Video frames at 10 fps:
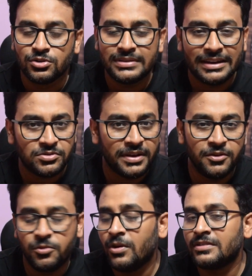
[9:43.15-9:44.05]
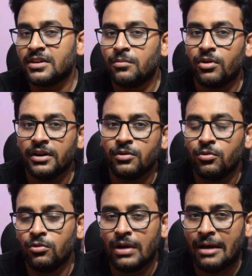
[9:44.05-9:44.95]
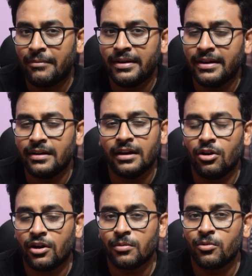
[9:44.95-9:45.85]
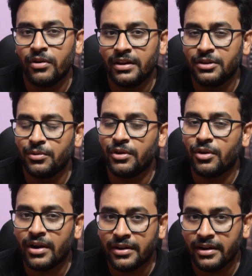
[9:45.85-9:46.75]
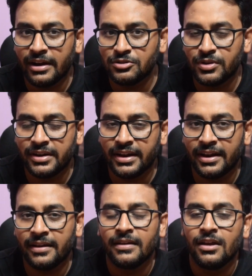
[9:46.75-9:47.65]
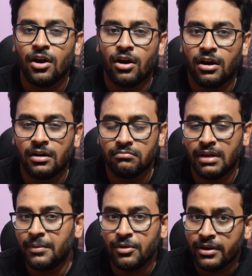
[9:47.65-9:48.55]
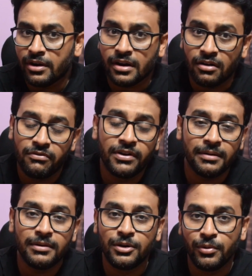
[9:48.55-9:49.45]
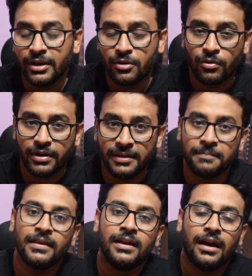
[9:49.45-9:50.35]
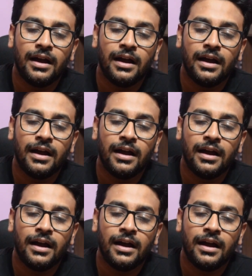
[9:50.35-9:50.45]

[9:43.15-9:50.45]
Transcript: So that's why if you are someone who haven't done a lot of coding during your undergraduate day, or maybe you are not comfortable doing coding,